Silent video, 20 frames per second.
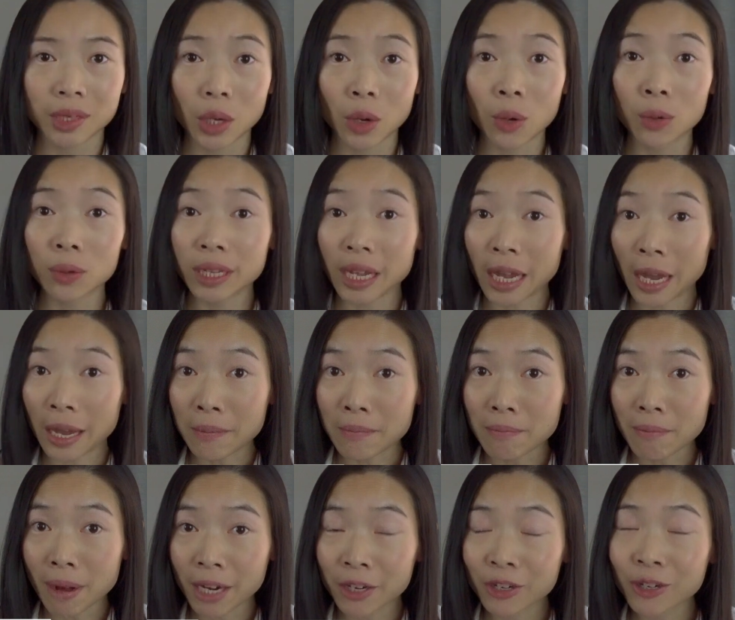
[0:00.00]
Only a
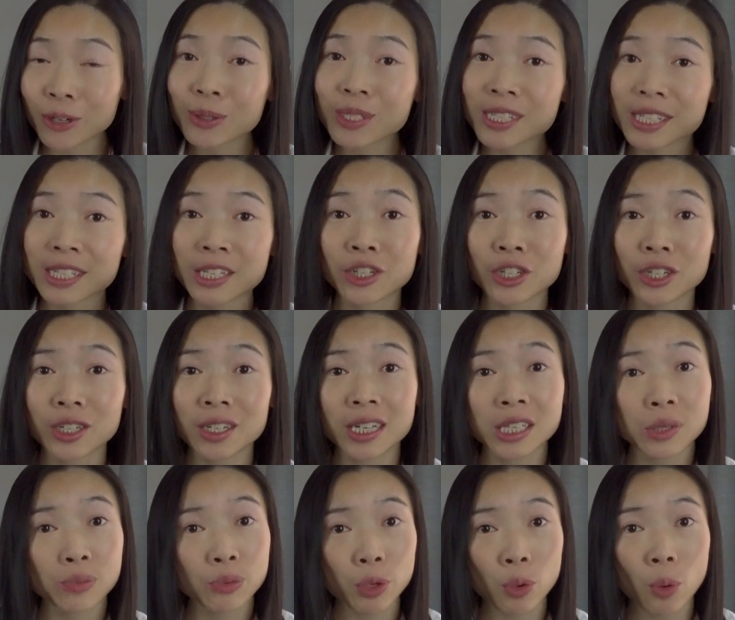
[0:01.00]
micro incision
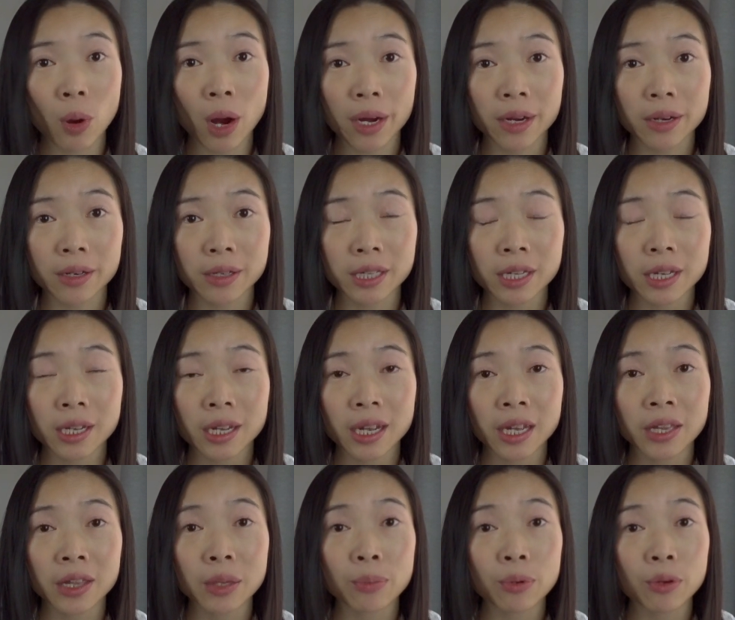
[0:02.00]
is required
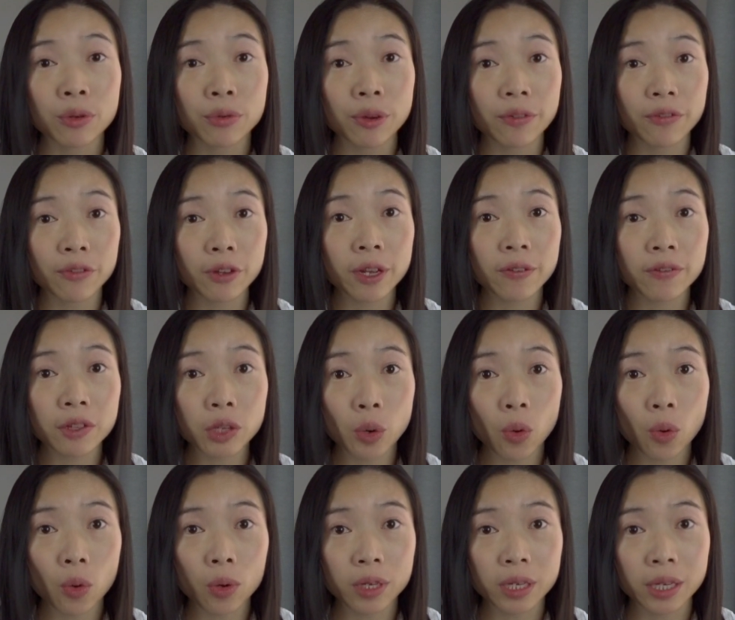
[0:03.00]
in the periphery of the
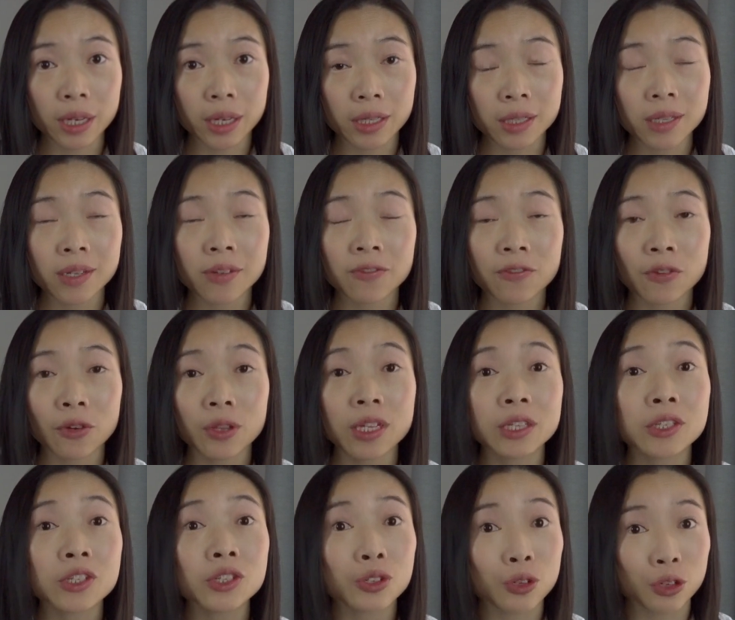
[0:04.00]
cornea for the
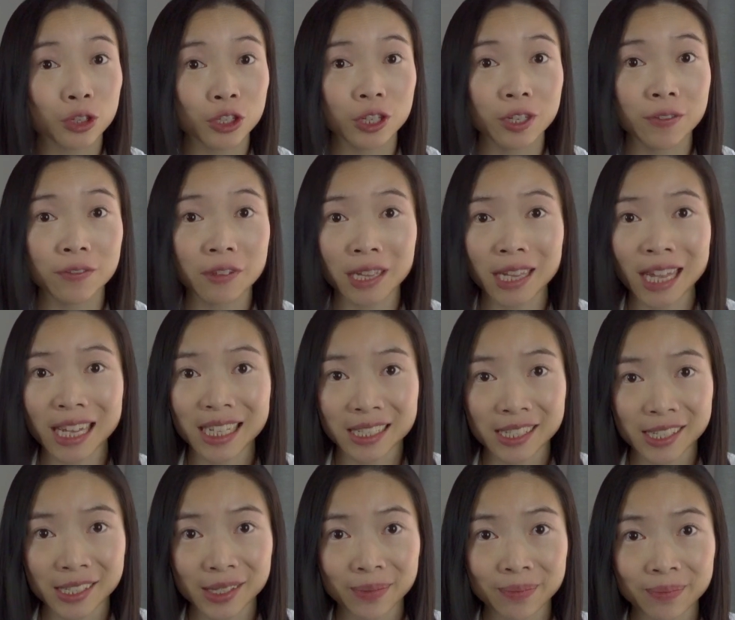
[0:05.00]
insertion of the
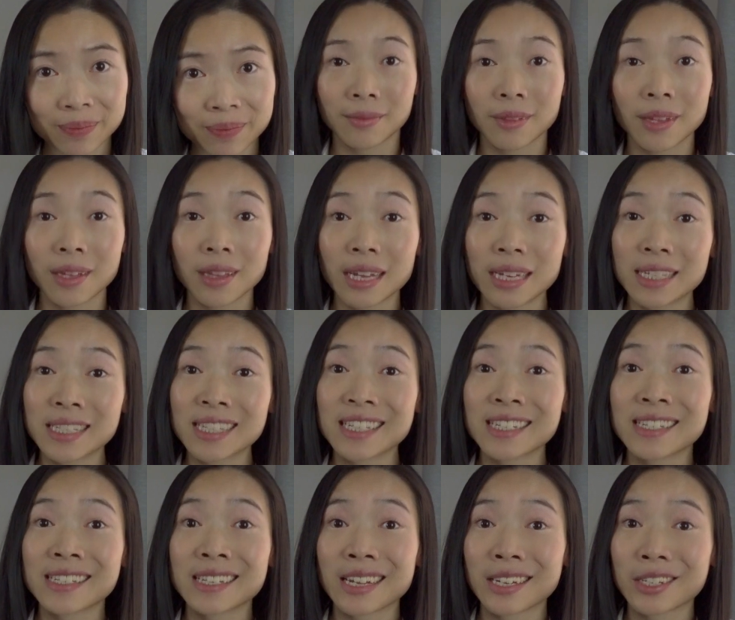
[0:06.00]
lens. The lens
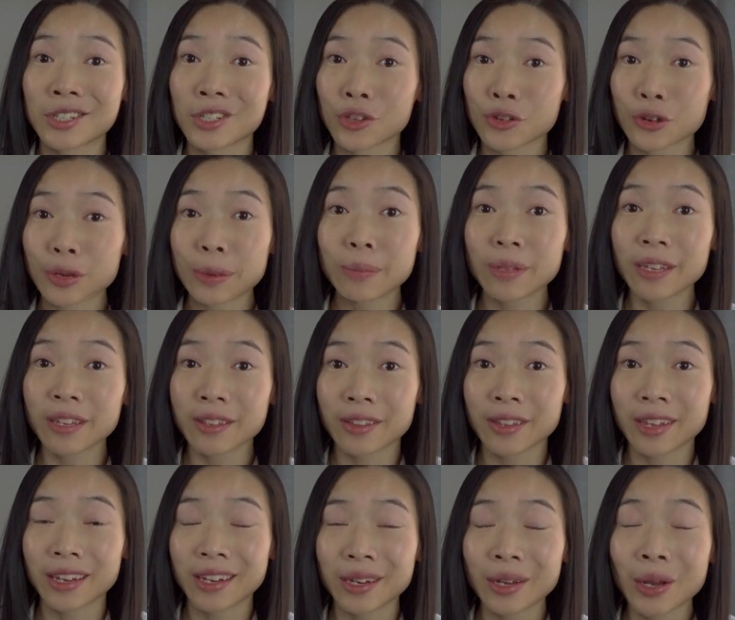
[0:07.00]
is extremely
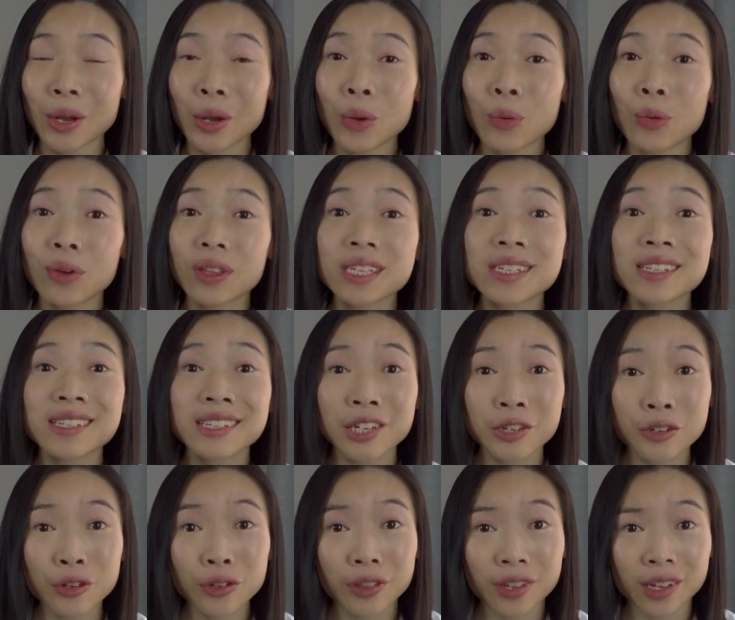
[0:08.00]
thin with a
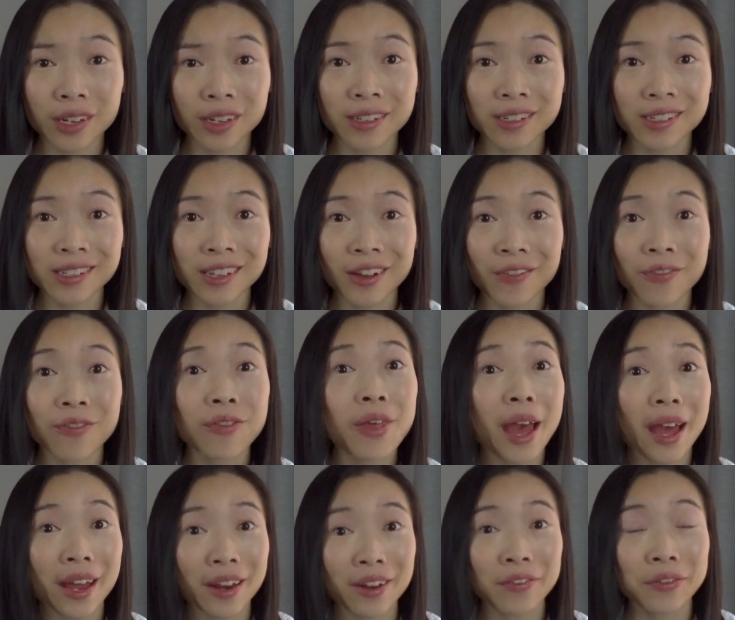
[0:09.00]
central thickness of
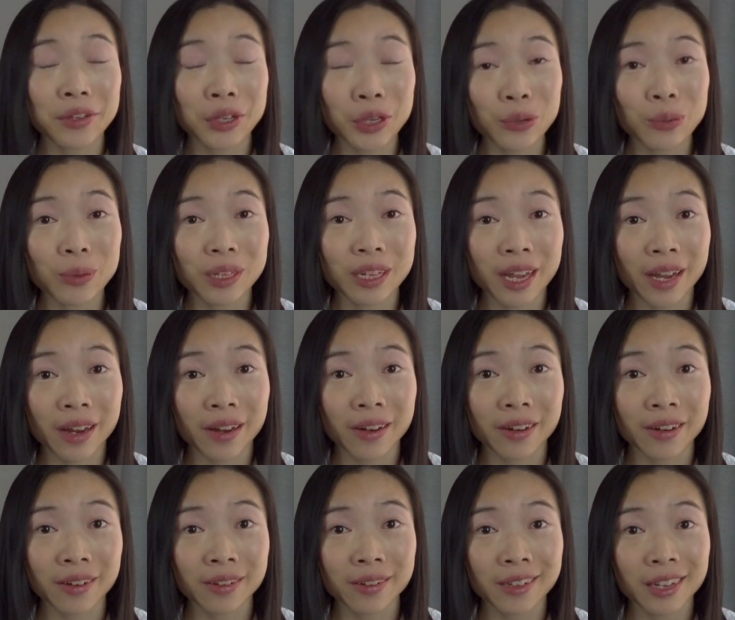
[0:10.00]
that of a human
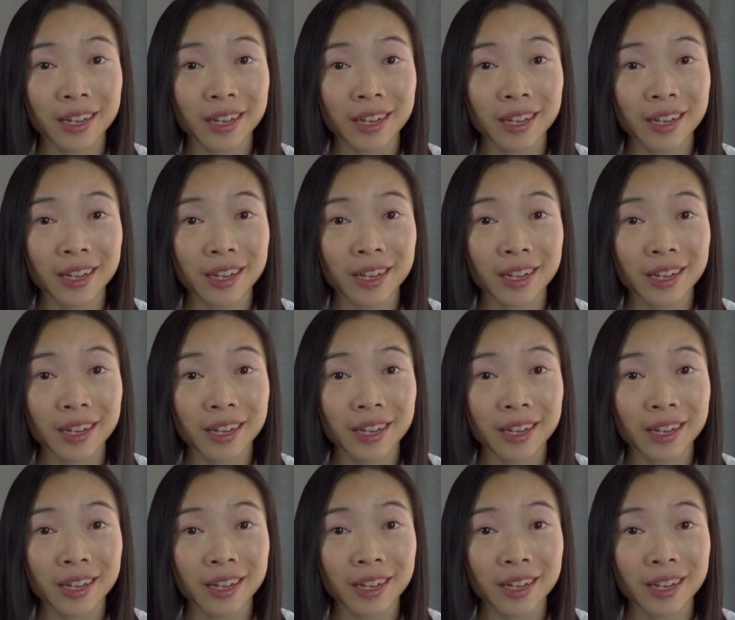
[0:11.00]
hair.